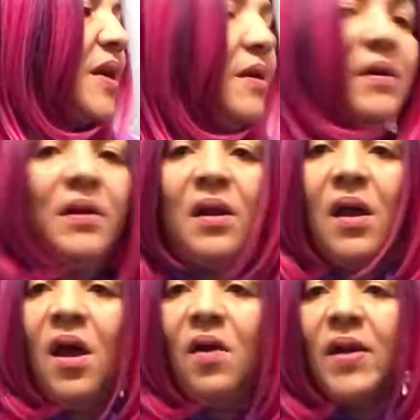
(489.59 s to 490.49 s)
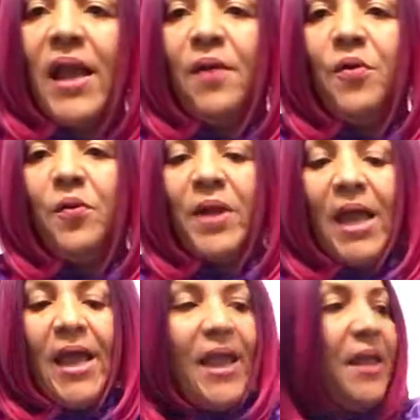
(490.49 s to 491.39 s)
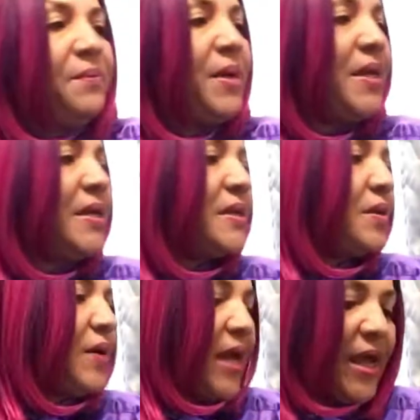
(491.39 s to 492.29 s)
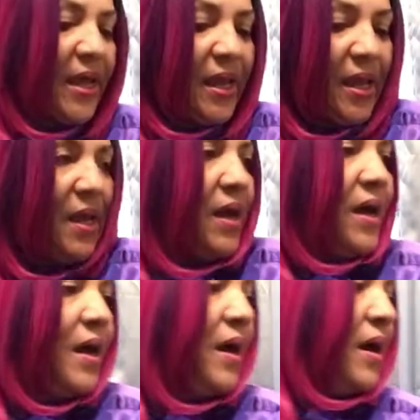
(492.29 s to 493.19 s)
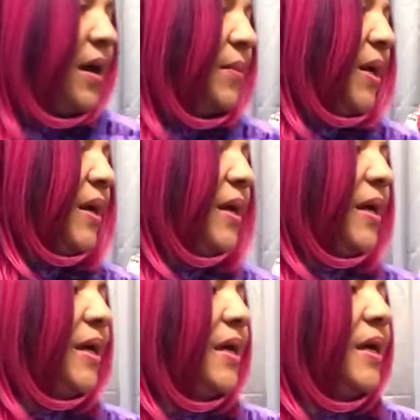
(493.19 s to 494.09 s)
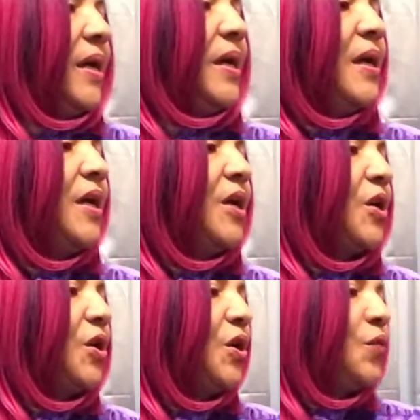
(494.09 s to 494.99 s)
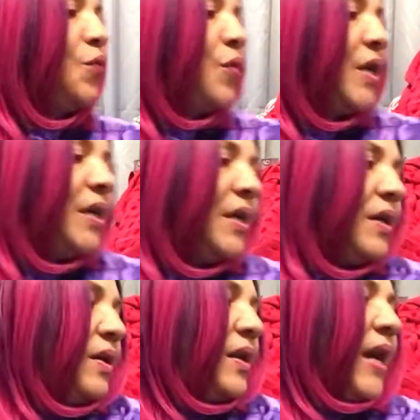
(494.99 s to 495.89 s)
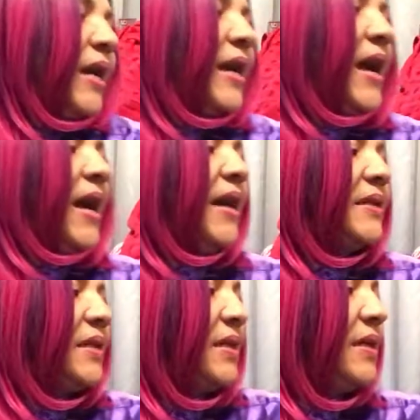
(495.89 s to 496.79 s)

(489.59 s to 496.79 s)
there. Okay, well, we got eight minutes, okay. Um, Goodwill, I got